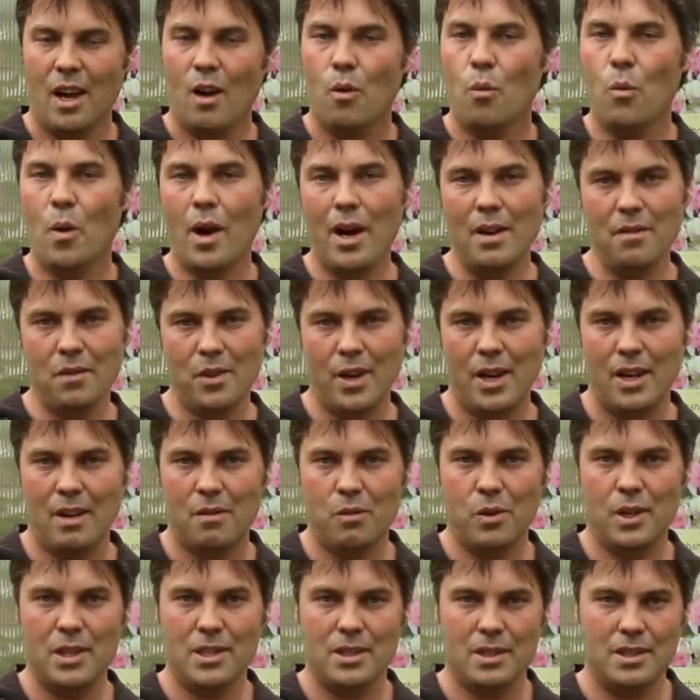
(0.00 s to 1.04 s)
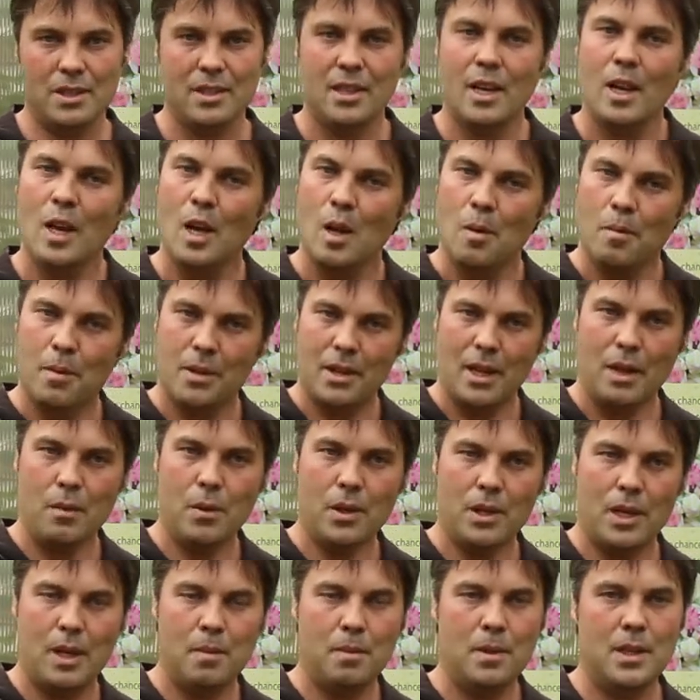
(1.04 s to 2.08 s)
a wide variety of reasons, but they will
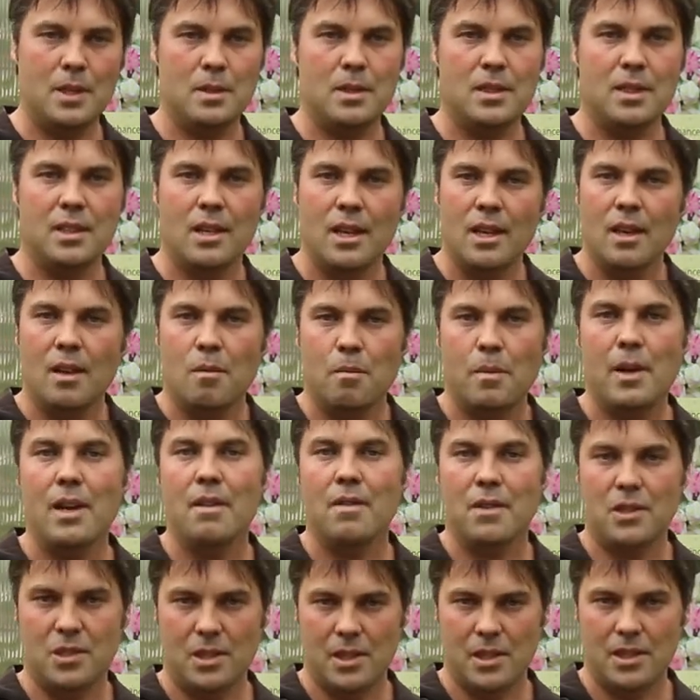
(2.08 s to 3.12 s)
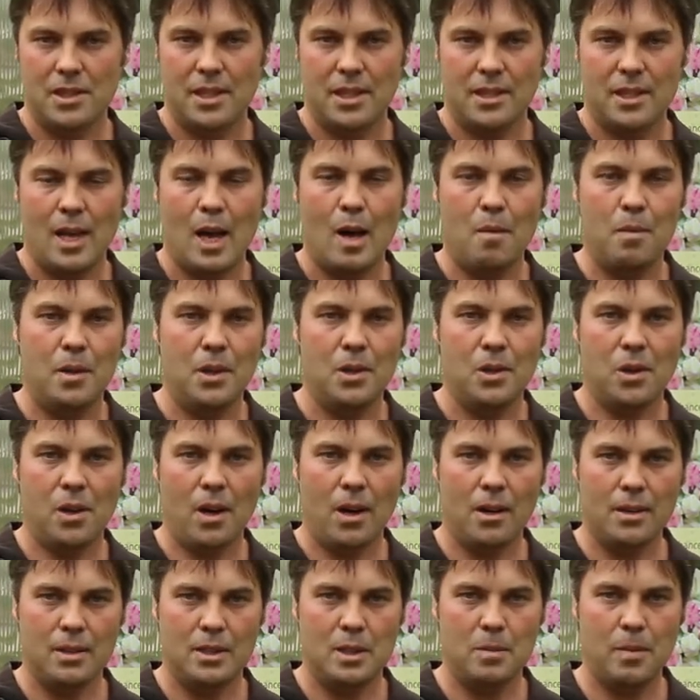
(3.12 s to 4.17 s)
keep these beneficial insects happy in your
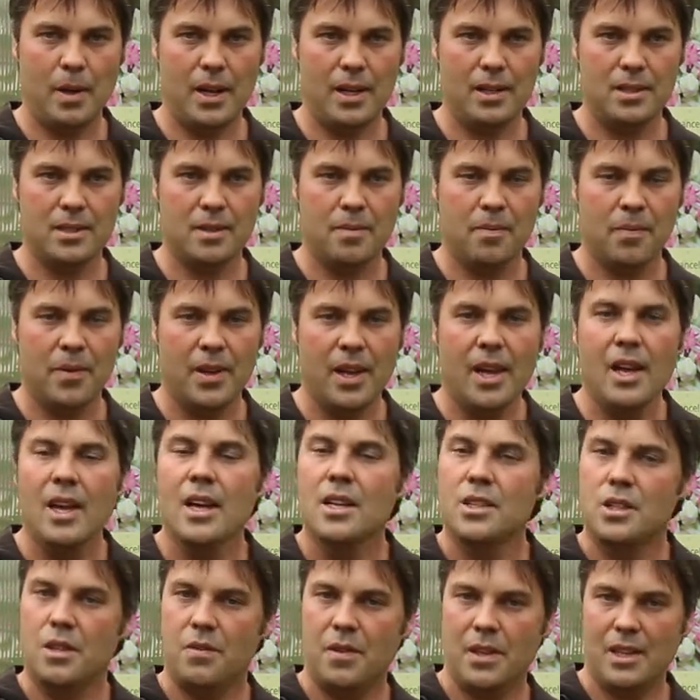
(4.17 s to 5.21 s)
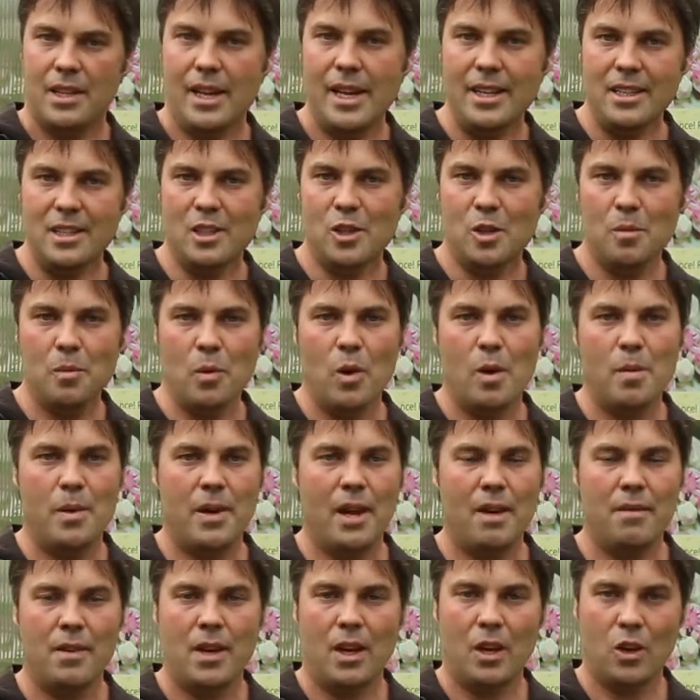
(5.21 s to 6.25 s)
garden space. So if you'd like to learn more about
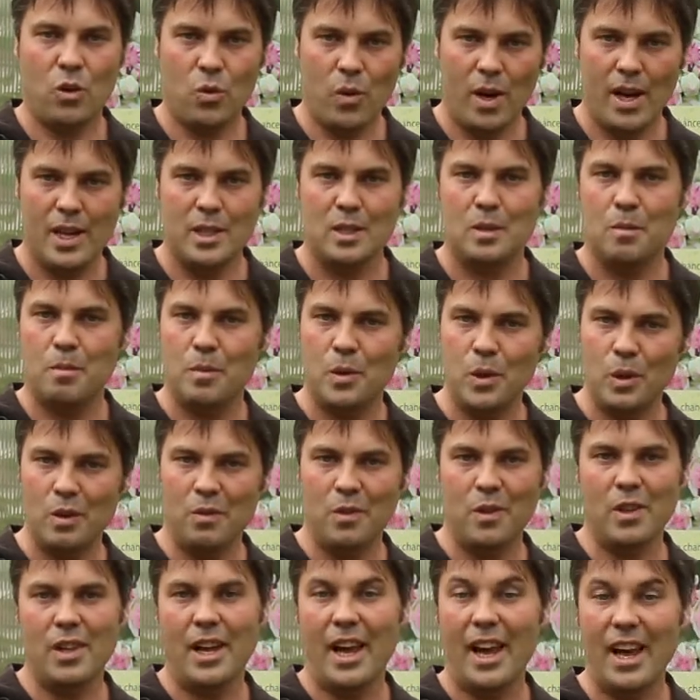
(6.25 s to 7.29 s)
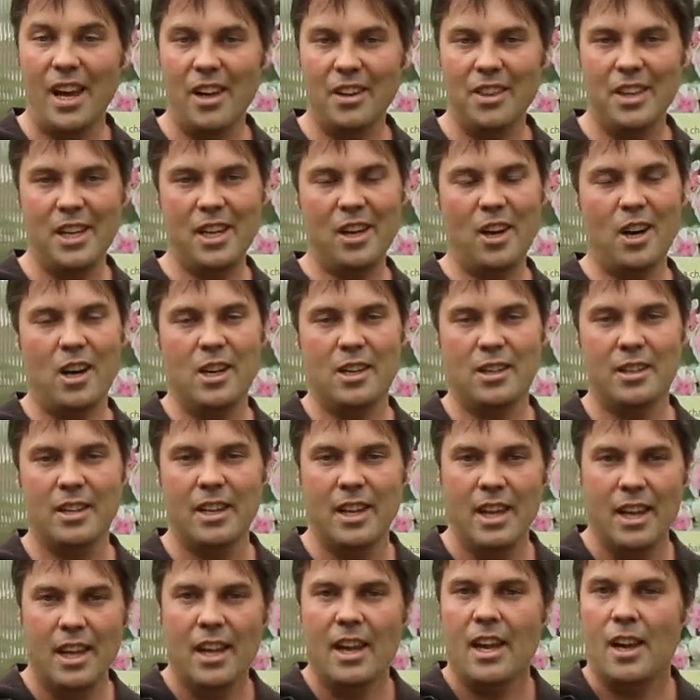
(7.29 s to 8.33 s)
having a great, beautiful, healthy garden,
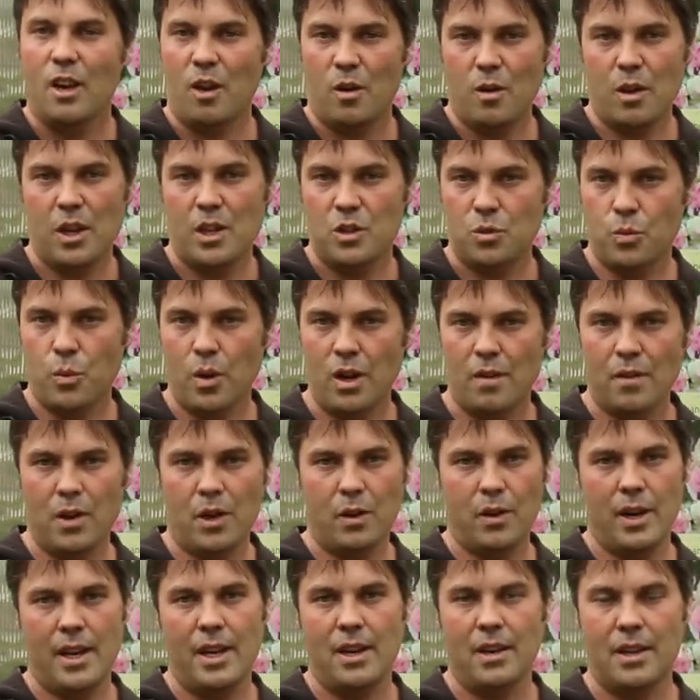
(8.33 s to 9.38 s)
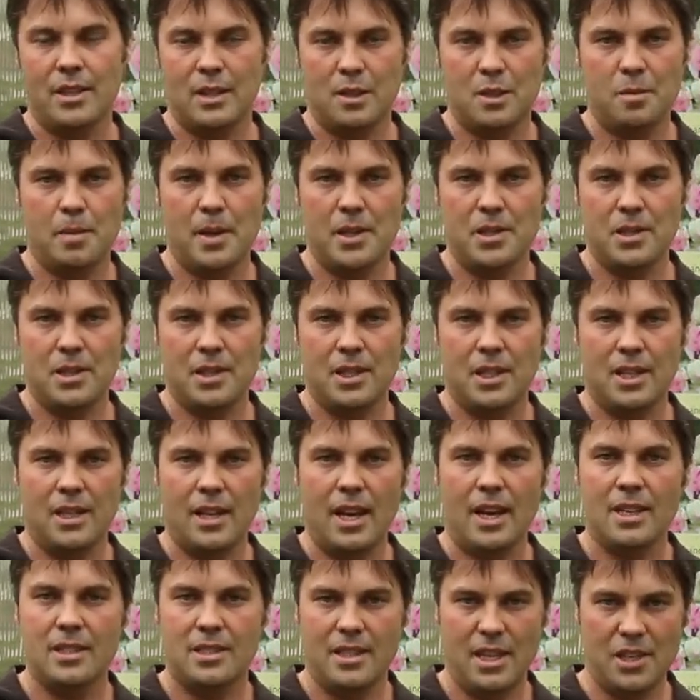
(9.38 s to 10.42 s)
it's one of our great areas of specialty
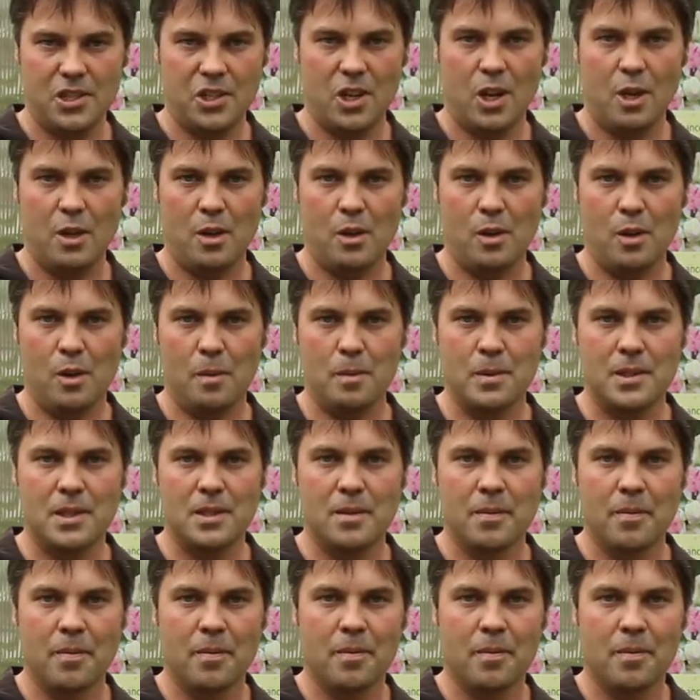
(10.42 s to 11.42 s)
at Sage Garden Herbs.